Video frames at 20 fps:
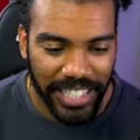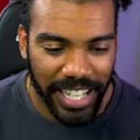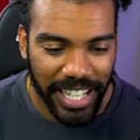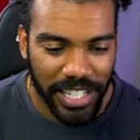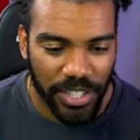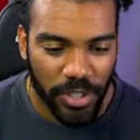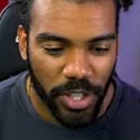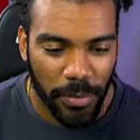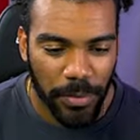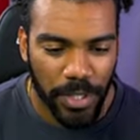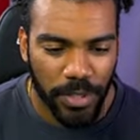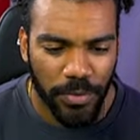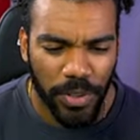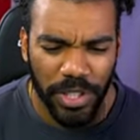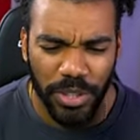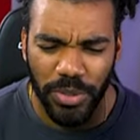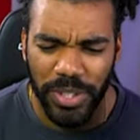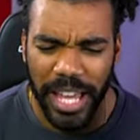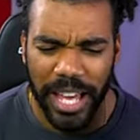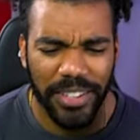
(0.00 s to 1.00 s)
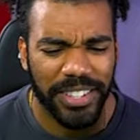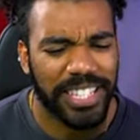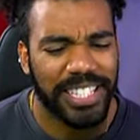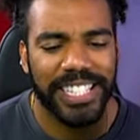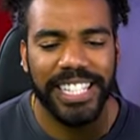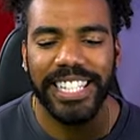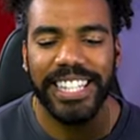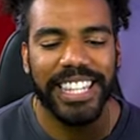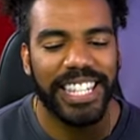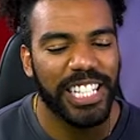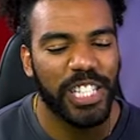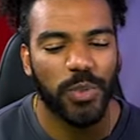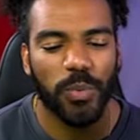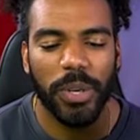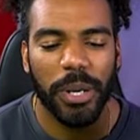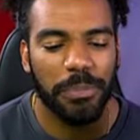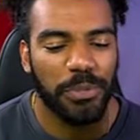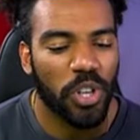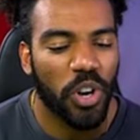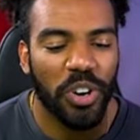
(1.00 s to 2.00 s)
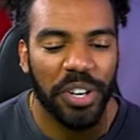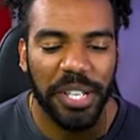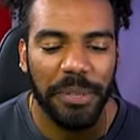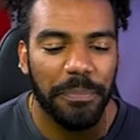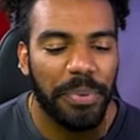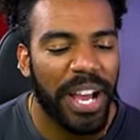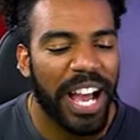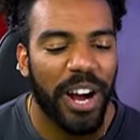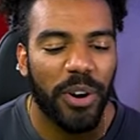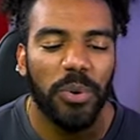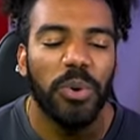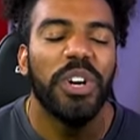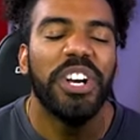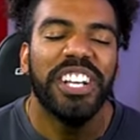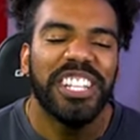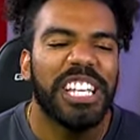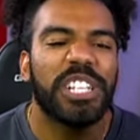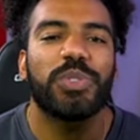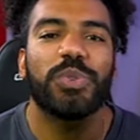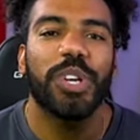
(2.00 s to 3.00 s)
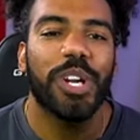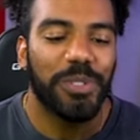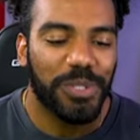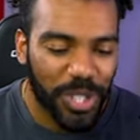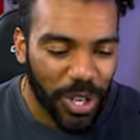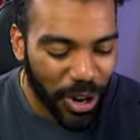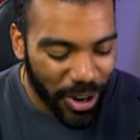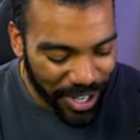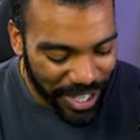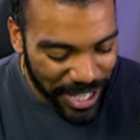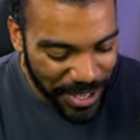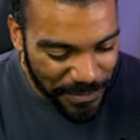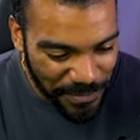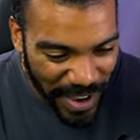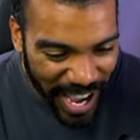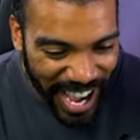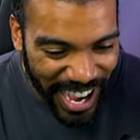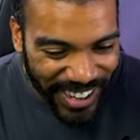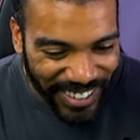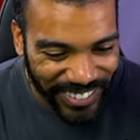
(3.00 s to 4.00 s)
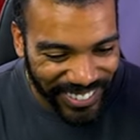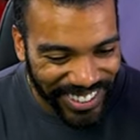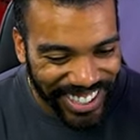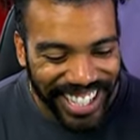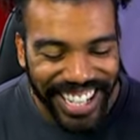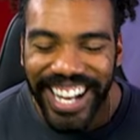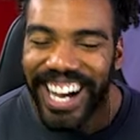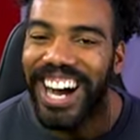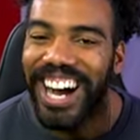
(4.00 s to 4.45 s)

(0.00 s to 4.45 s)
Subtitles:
the line of scrimmage, run through that. See, this is what I'm talking about. That's what I'm talking about.